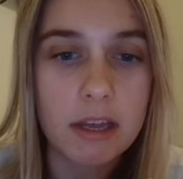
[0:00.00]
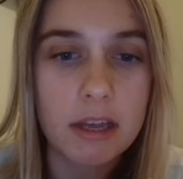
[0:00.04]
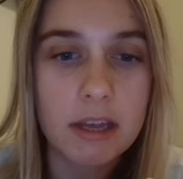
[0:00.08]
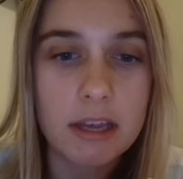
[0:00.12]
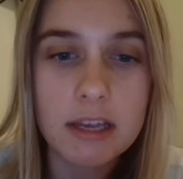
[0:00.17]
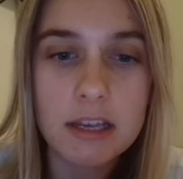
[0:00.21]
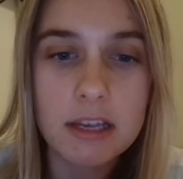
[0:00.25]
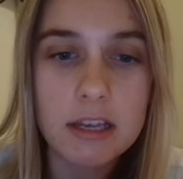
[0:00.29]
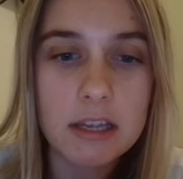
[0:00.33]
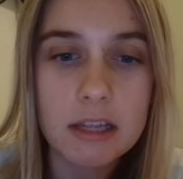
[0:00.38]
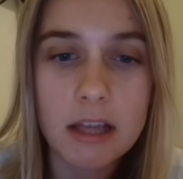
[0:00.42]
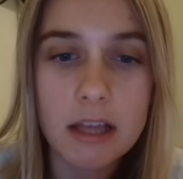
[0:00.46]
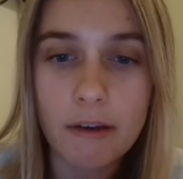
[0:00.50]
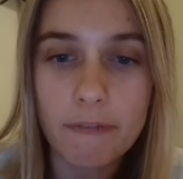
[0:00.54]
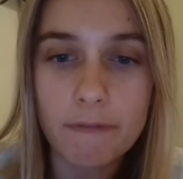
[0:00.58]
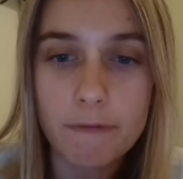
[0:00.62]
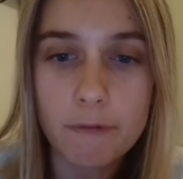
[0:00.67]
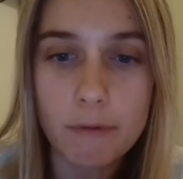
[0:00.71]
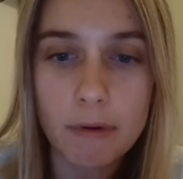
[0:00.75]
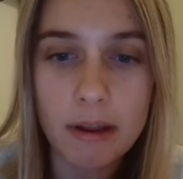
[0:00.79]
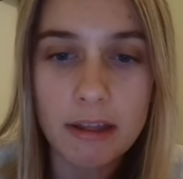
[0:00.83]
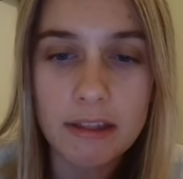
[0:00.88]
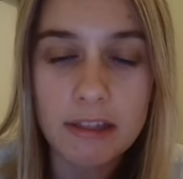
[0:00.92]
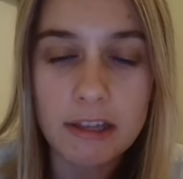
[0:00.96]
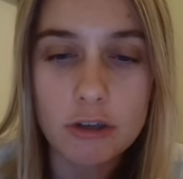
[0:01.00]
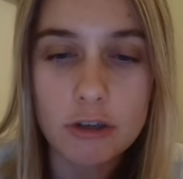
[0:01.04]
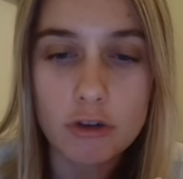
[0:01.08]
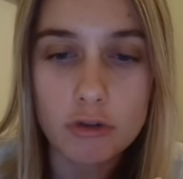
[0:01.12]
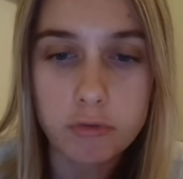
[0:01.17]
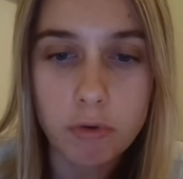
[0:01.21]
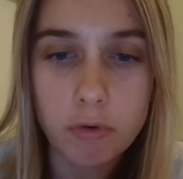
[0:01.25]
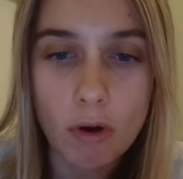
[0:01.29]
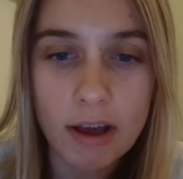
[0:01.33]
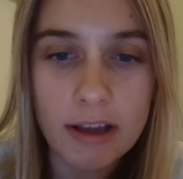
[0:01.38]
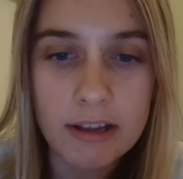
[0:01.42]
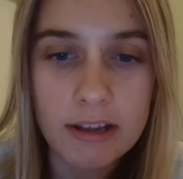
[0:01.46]
I feel like they're
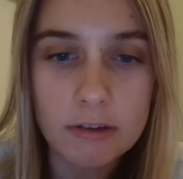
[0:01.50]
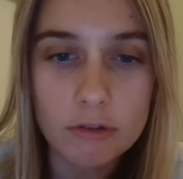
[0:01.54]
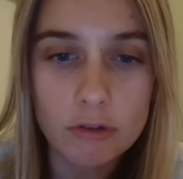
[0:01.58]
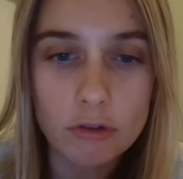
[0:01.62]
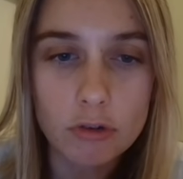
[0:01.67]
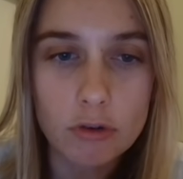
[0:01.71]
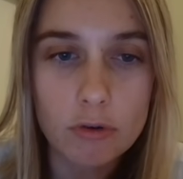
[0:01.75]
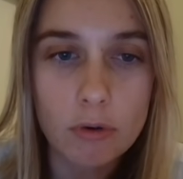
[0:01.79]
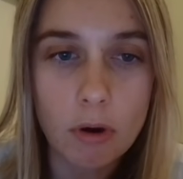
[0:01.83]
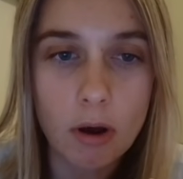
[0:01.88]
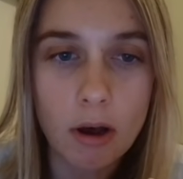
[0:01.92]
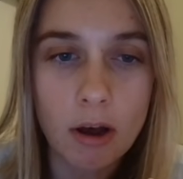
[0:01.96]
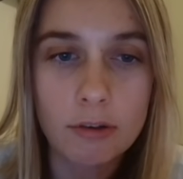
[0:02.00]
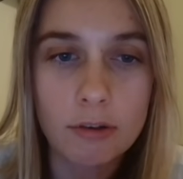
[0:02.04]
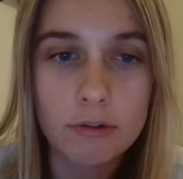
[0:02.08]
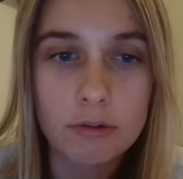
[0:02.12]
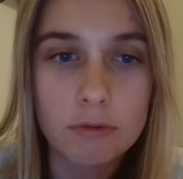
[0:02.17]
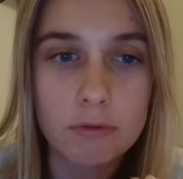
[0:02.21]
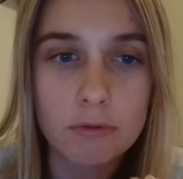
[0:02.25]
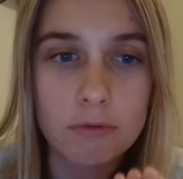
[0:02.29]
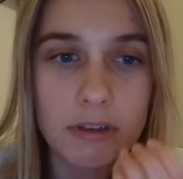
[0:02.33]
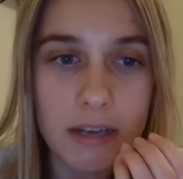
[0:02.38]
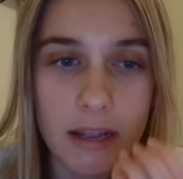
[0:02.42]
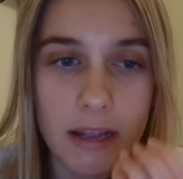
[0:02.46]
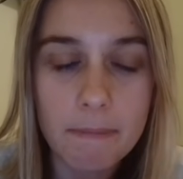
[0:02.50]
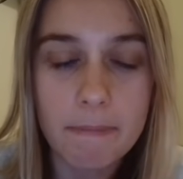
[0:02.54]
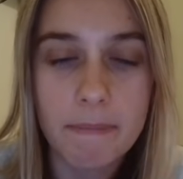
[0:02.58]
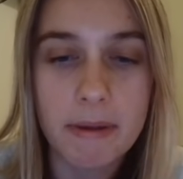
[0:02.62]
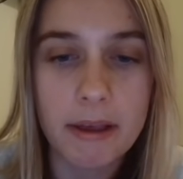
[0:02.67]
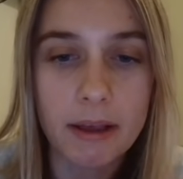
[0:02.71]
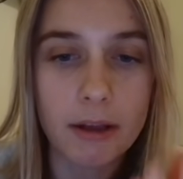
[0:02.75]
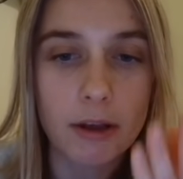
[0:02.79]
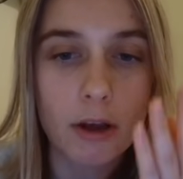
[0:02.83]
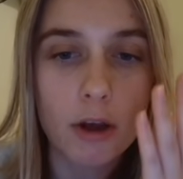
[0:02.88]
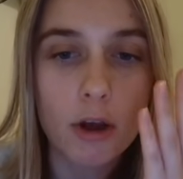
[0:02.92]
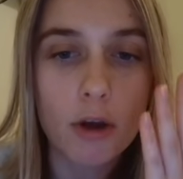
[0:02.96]
trying too hard to
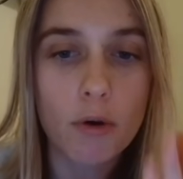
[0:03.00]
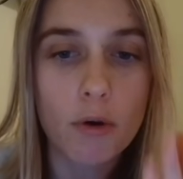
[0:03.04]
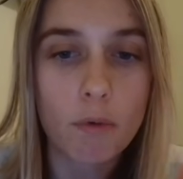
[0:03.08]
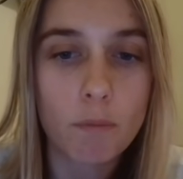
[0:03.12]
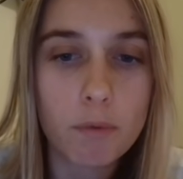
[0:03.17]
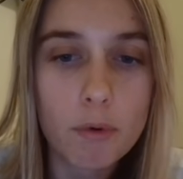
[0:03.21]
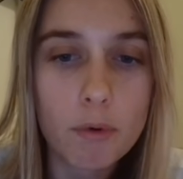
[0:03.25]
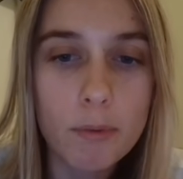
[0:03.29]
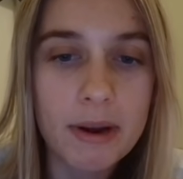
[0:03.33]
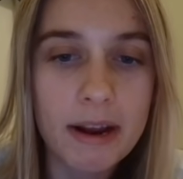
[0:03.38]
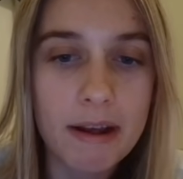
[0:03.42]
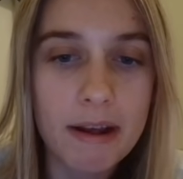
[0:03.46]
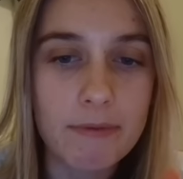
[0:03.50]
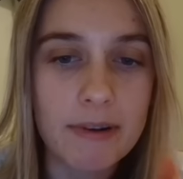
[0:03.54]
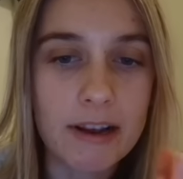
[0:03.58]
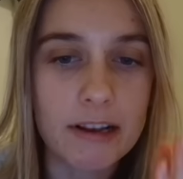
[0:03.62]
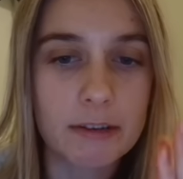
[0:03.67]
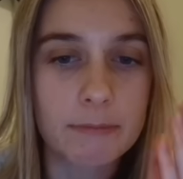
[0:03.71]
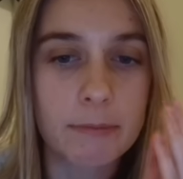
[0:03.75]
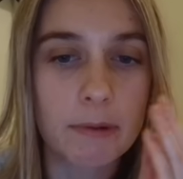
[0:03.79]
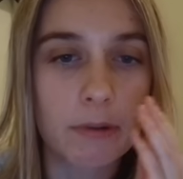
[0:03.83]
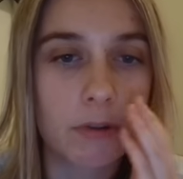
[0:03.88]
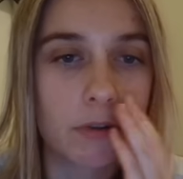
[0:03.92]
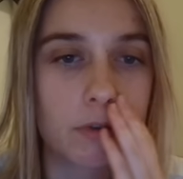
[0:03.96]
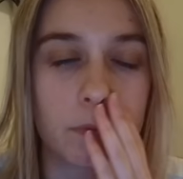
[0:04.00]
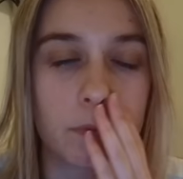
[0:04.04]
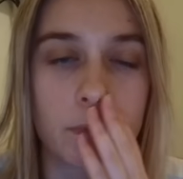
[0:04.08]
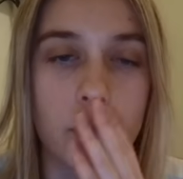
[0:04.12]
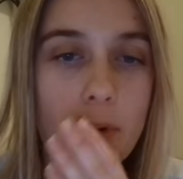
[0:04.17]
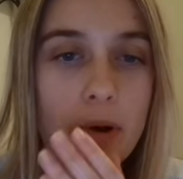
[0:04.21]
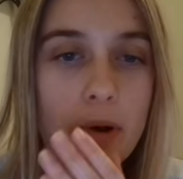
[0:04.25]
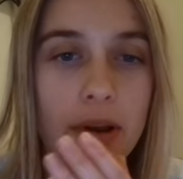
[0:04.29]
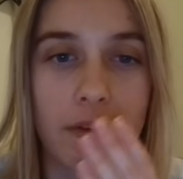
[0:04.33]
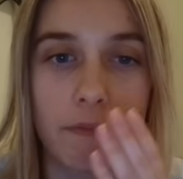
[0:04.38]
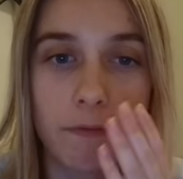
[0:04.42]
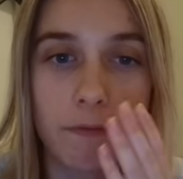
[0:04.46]
nitpick, ruin every aspect of the
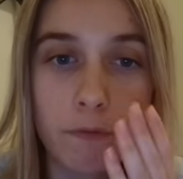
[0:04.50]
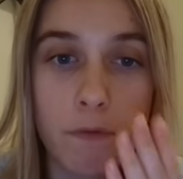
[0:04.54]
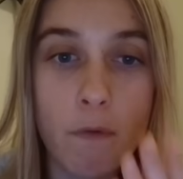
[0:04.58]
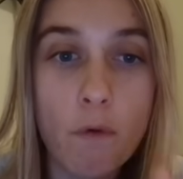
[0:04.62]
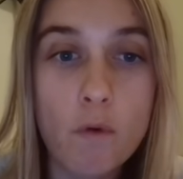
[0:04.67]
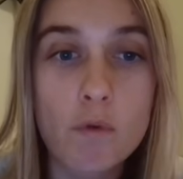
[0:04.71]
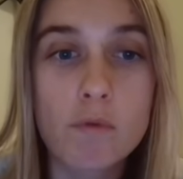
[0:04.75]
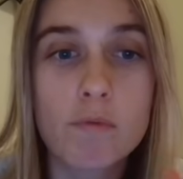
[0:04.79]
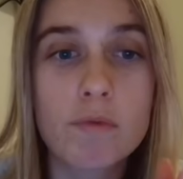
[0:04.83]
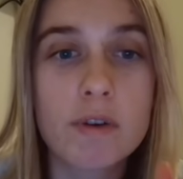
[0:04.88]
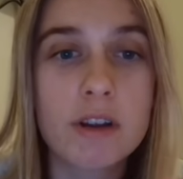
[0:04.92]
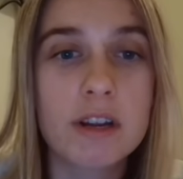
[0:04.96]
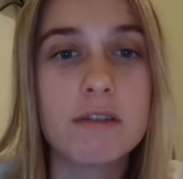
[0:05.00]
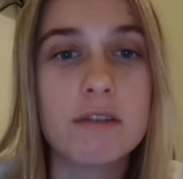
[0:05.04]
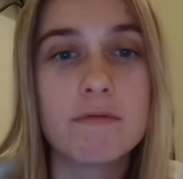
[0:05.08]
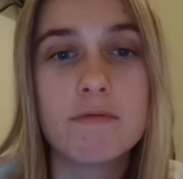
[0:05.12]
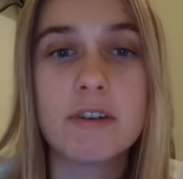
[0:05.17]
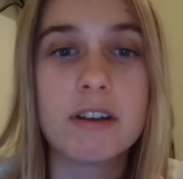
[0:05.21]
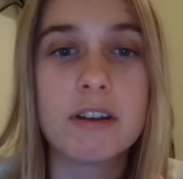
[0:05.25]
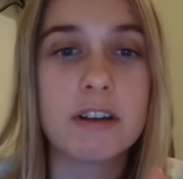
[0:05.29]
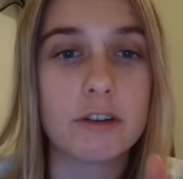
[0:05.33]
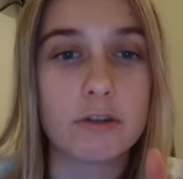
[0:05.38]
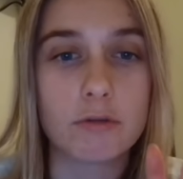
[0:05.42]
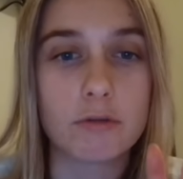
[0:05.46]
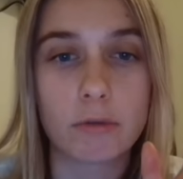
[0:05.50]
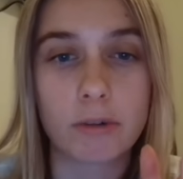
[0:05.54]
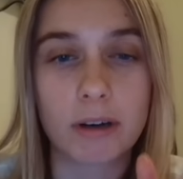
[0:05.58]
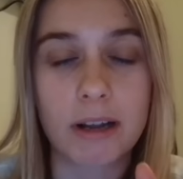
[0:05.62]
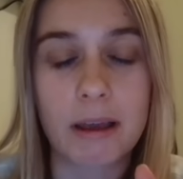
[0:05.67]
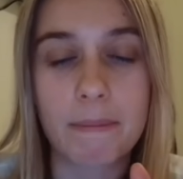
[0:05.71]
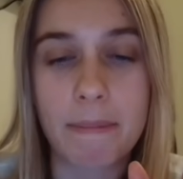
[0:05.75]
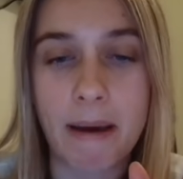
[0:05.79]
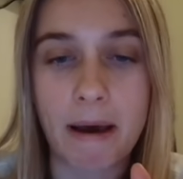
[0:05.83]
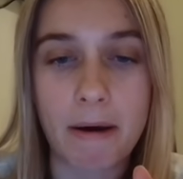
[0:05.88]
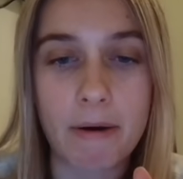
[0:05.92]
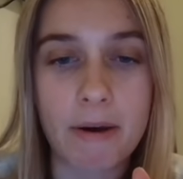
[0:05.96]
sport. And I feel really, really strongly
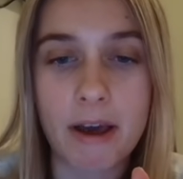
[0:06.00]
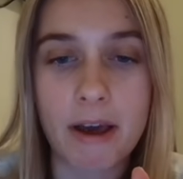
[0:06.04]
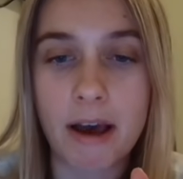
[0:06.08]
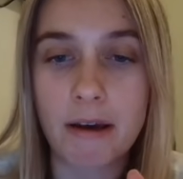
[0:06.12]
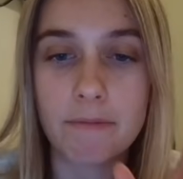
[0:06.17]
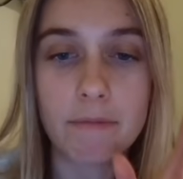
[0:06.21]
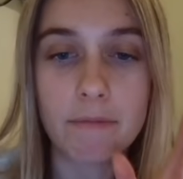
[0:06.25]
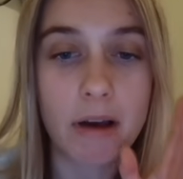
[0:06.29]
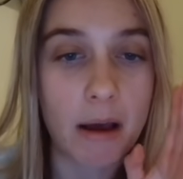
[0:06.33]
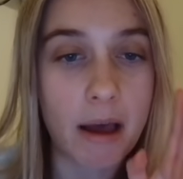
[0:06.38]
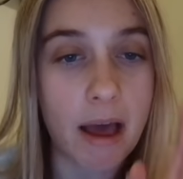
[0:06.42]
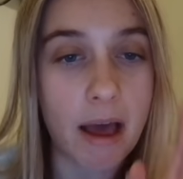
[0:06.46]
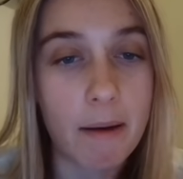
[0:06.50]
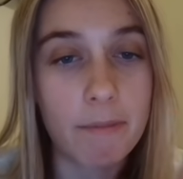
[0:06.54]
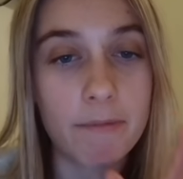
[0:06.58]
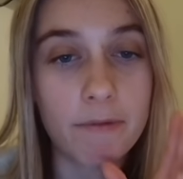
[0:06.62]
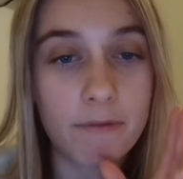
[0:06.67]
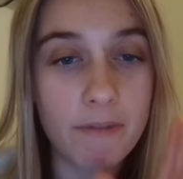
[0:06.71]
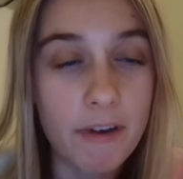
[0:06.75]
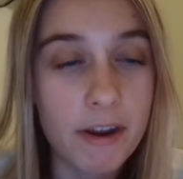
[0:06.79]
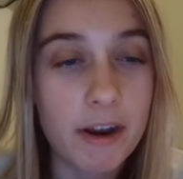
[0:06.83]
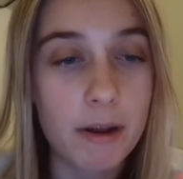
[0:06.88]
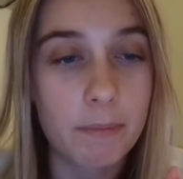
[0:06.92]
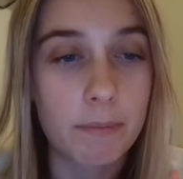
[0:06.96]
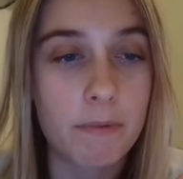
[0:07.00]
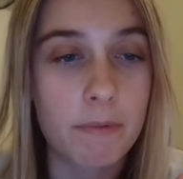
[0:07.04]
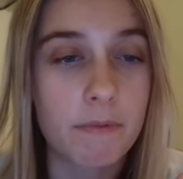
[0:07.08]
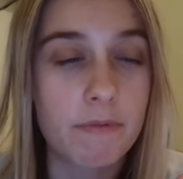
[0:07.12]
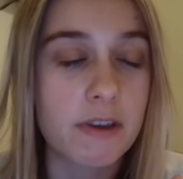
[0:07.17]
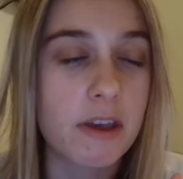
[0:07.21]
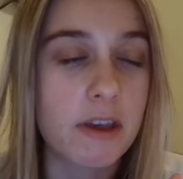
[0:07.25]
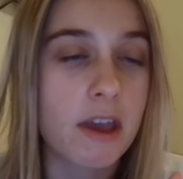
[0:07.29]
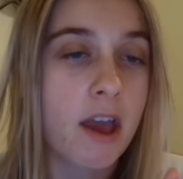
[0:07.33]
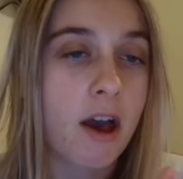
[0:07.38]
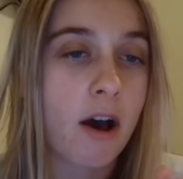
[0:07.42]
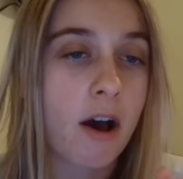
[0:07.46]
about it. I'm fed up with
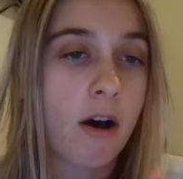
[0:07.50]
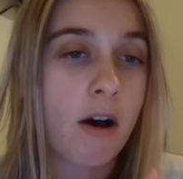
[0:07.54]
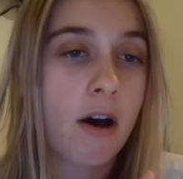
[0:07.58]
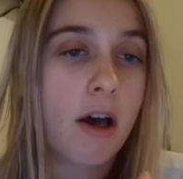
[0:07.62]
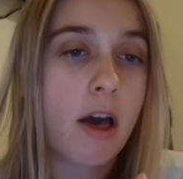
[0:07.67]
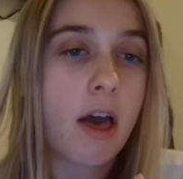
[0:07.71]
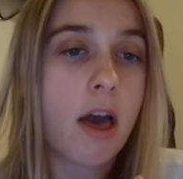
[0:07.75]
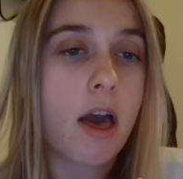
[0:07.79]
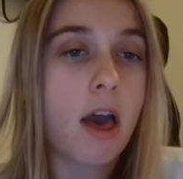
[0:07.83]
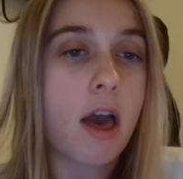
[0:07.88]
VAR.